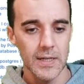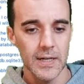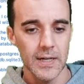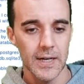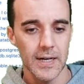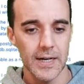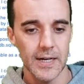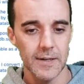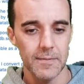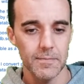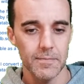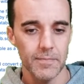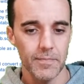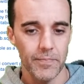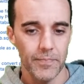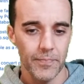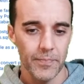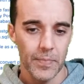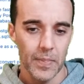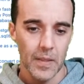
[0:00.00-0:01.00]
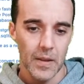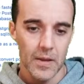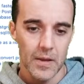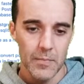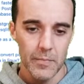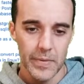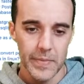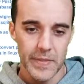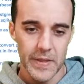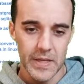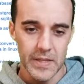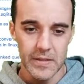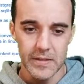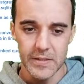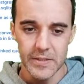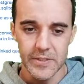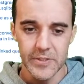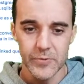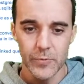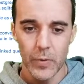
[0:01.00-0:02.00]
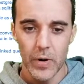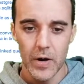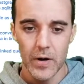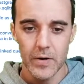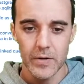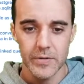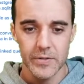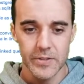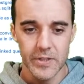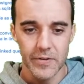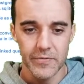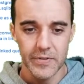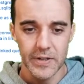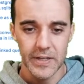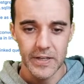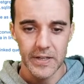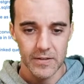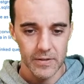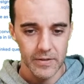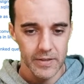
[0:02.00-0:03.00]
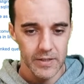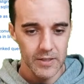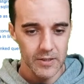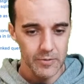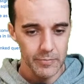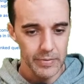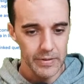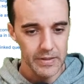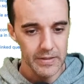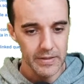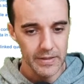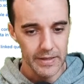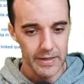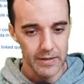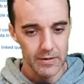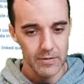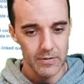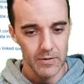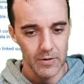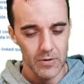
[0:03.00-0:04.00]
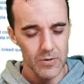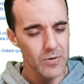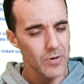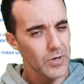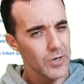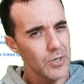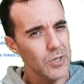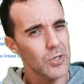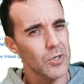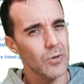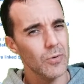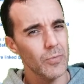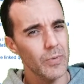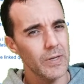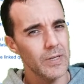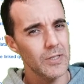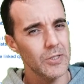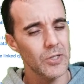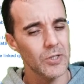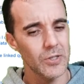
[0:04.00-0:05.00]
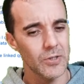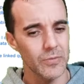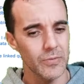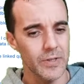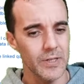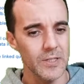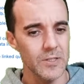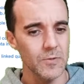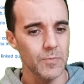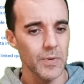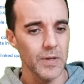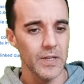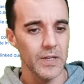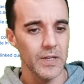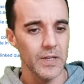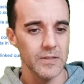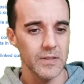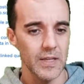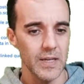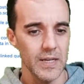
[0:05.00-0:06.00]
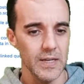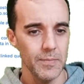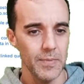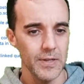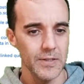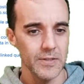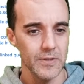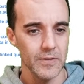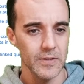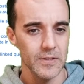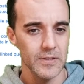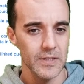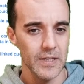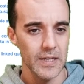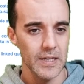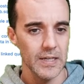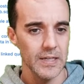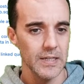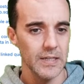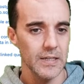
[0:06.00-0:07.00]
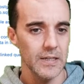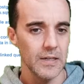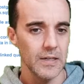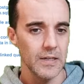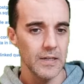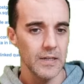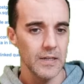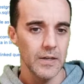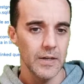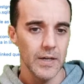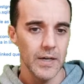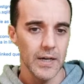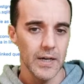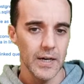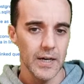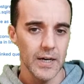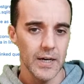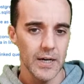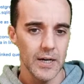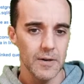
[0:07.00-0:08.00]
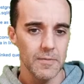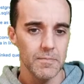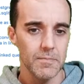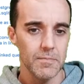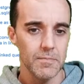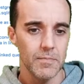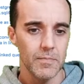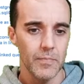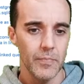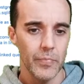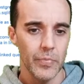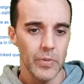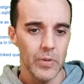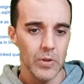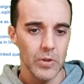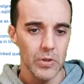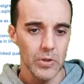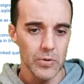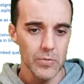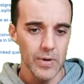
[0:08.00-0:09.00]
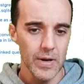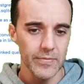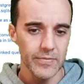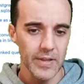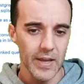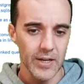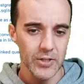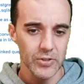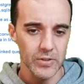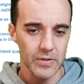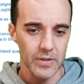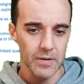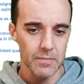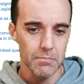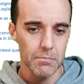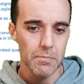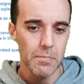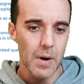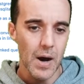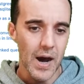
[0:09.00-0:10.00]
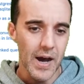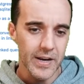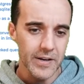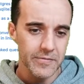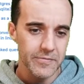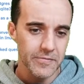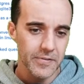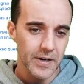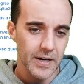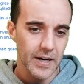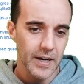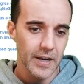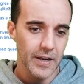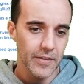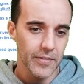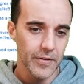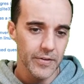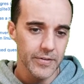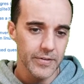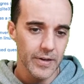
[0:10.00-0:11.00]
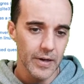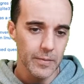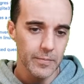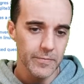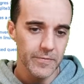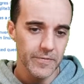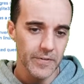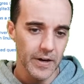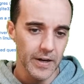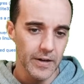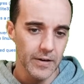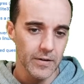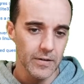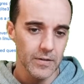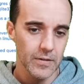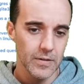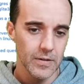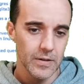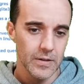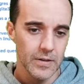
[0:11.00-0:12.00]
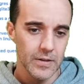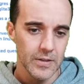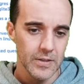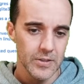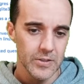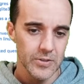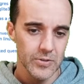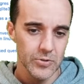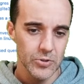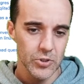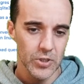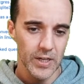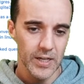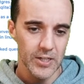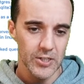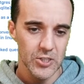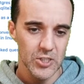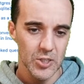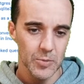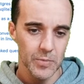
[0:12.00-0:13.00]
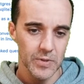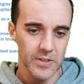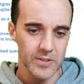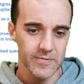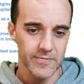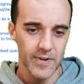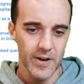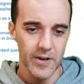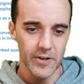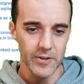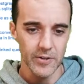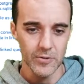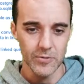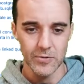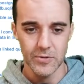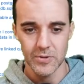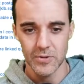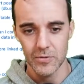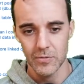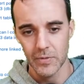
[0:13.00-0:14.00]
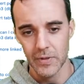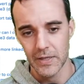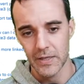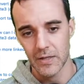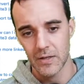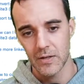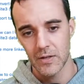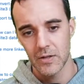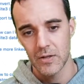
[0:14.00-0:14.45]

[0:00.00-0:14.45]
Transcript: But then this is where stuff gets a little bit like, oh, are you sure we should do this? Because they basically say you have to actually then modify the dump file to change some of these values. So like